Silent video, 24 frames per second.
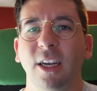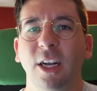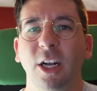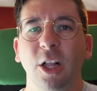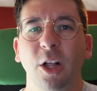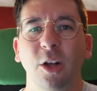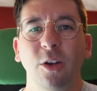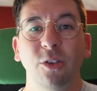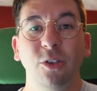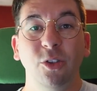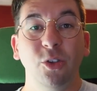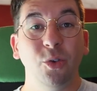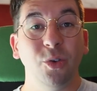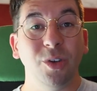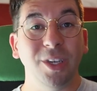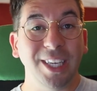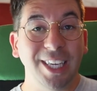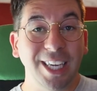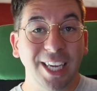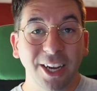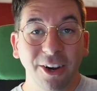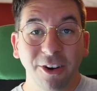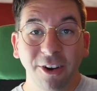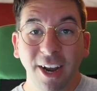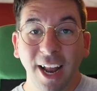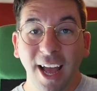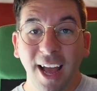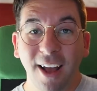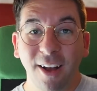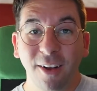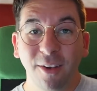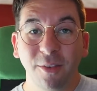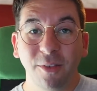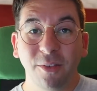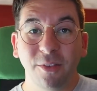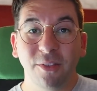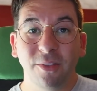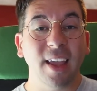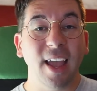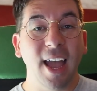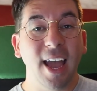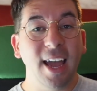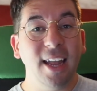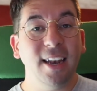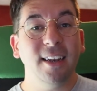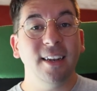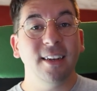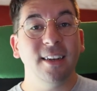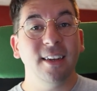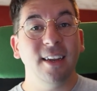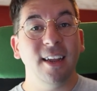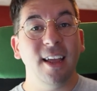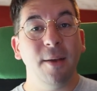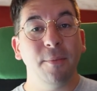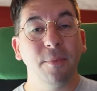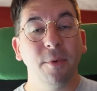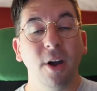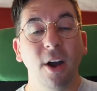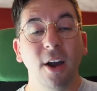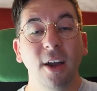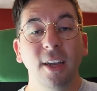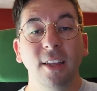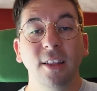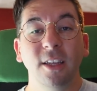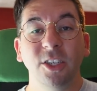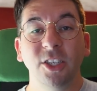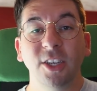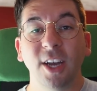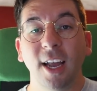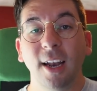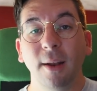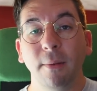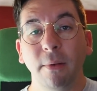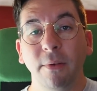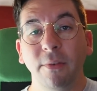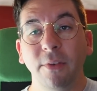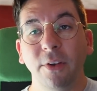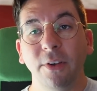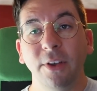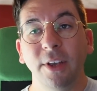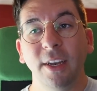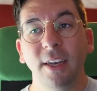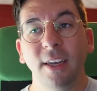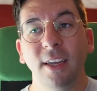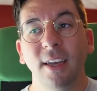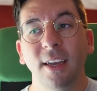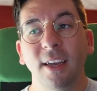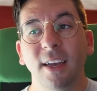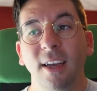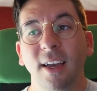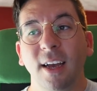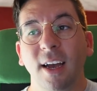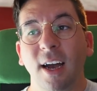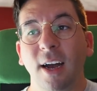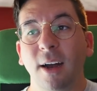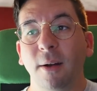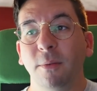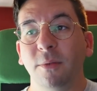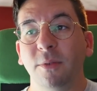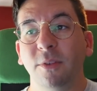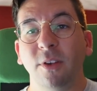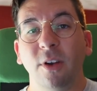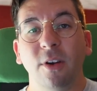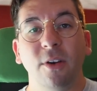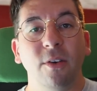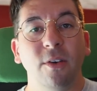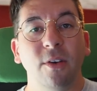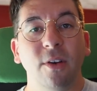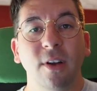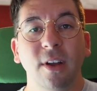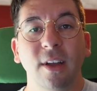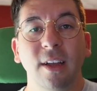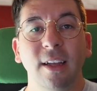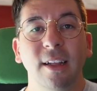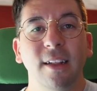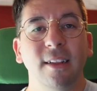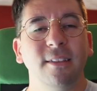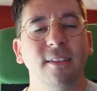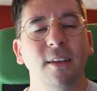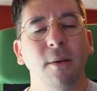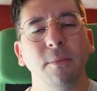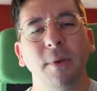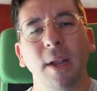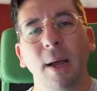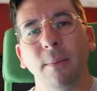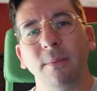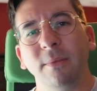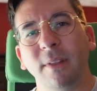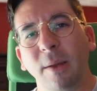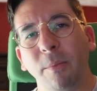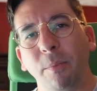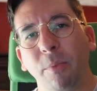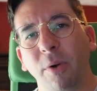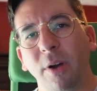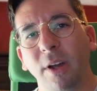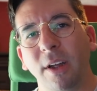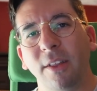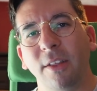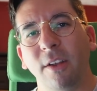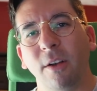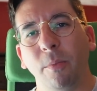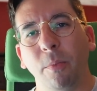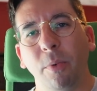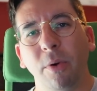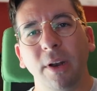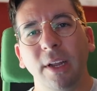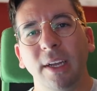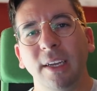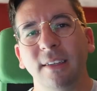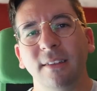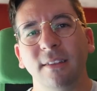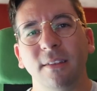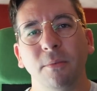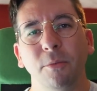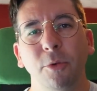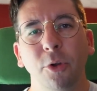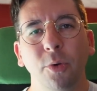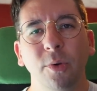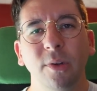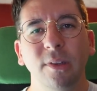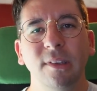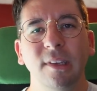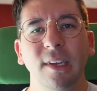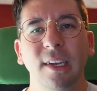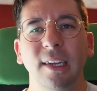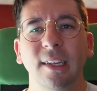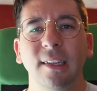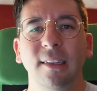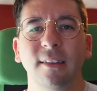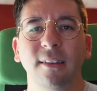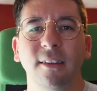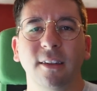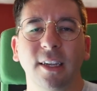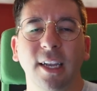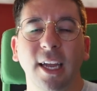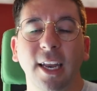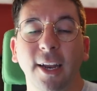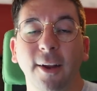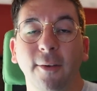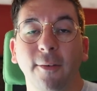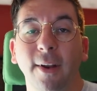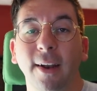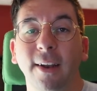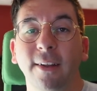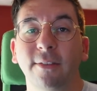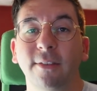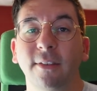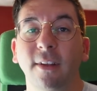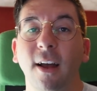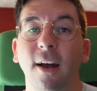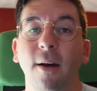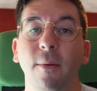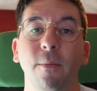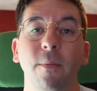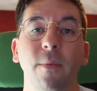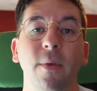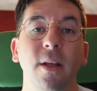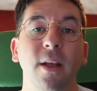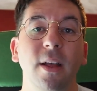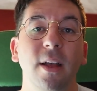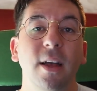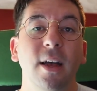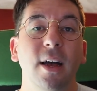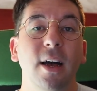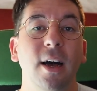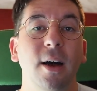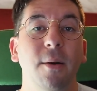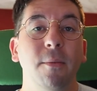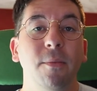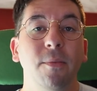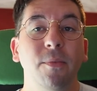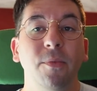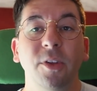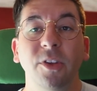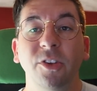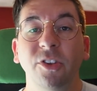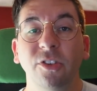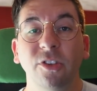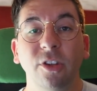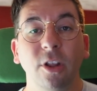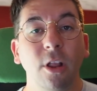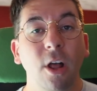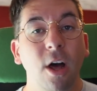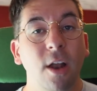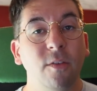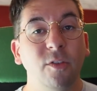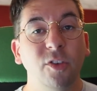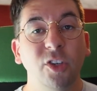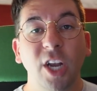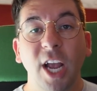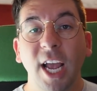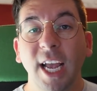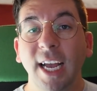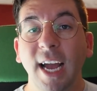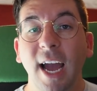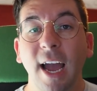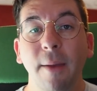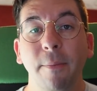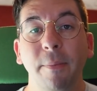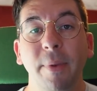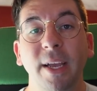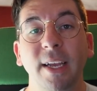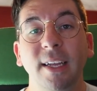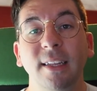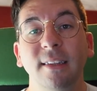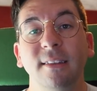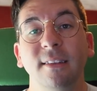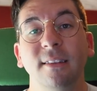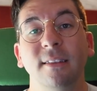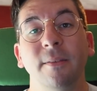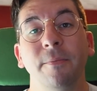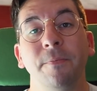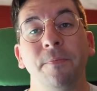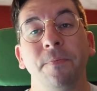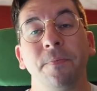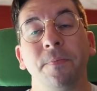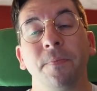close to a year now at Epcot in the China Pavilion. Um, so sometimes they put they're putting some new ones in. They're getting rid of some. Um, it's just a lot of Shanghai pins.